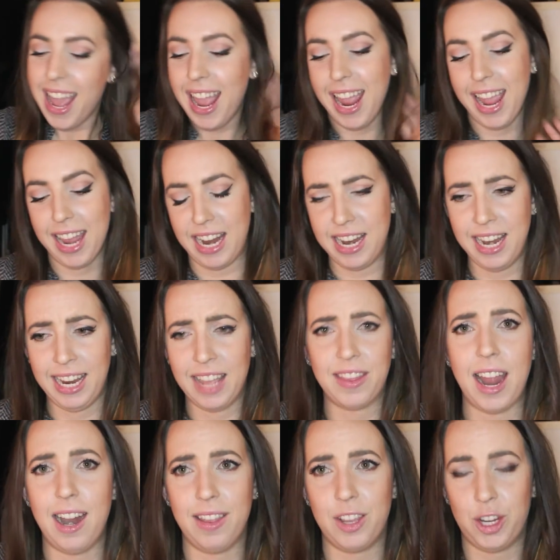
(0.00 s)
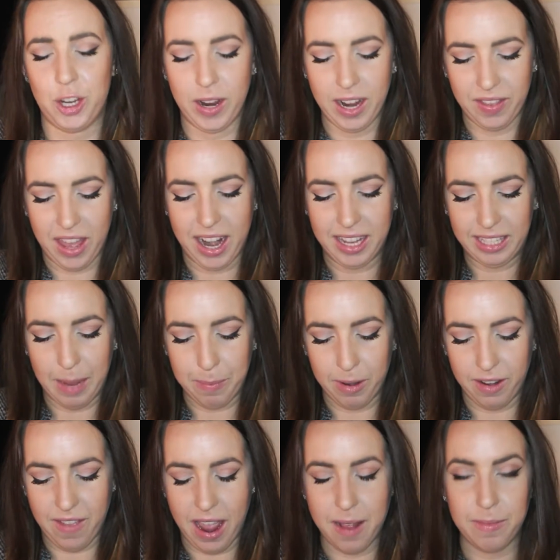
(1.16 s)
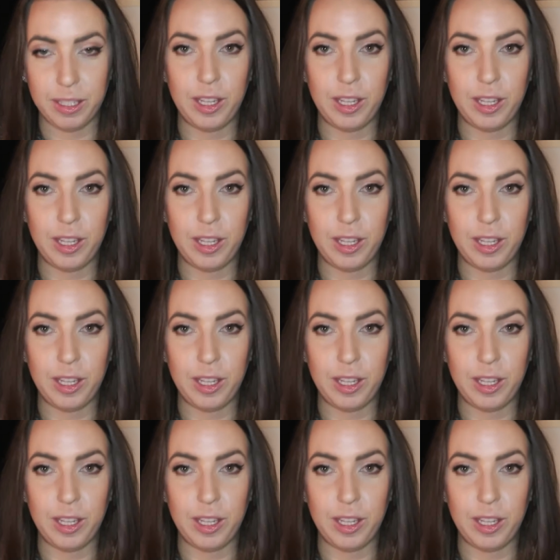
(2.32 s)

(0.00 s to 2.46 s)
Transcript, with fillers: And I didn't get that at the show. I got that at a separate event.